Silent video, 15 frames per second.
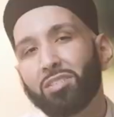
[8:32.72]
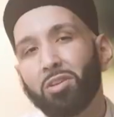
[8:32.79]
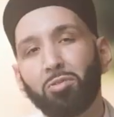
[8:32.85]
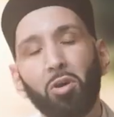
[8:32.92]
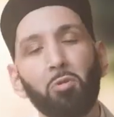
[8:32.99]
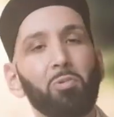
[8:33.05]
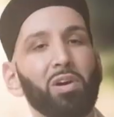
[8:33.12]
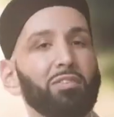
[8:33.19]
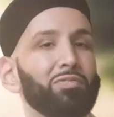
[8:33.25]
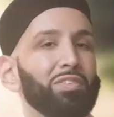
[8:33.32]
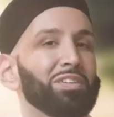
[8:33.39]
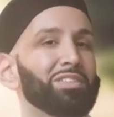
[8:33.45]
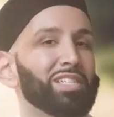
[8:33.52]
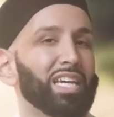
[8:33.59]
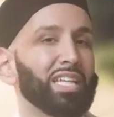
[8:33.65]
So no one
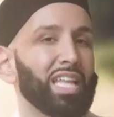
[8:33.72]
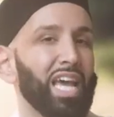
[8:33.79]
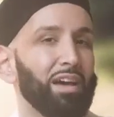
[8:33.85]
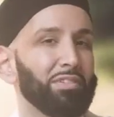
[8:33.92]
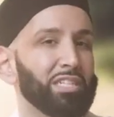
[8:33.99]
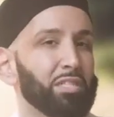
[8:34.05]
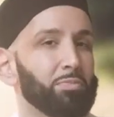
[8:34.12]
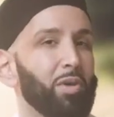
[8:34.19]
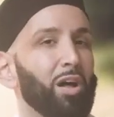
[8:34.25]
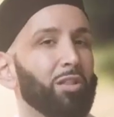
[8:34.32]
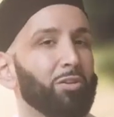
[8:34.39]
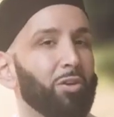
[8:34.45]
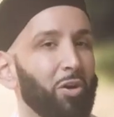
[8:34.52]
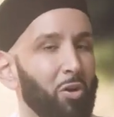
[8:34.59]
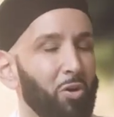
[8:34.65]
feels like they have a
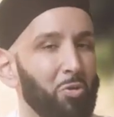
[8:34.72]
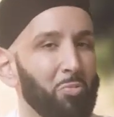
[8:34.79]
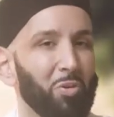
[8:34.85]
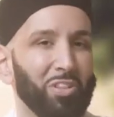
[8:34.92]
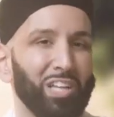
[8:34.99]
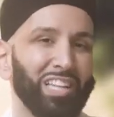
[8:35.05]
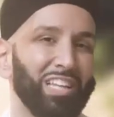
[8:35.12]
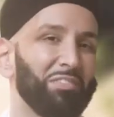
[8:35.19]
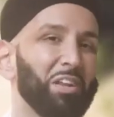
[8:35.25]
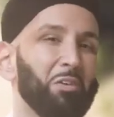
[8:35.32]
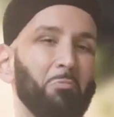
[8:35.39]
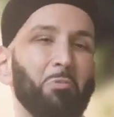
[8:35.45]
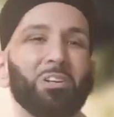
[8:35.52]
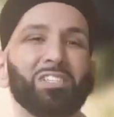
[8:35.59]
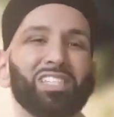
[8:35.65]
smaller home or they live in
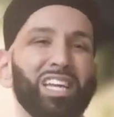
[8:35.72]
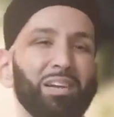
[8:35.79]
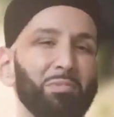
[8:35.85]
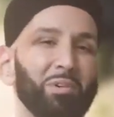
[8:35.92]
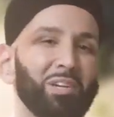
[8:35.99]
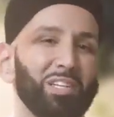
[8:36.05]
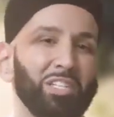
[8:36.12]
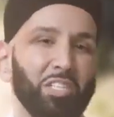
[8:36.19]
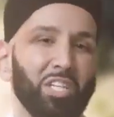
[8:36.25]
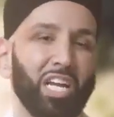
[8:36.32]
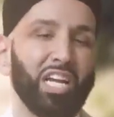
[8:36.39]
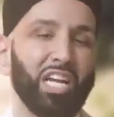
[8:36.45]
a worse neighborhood in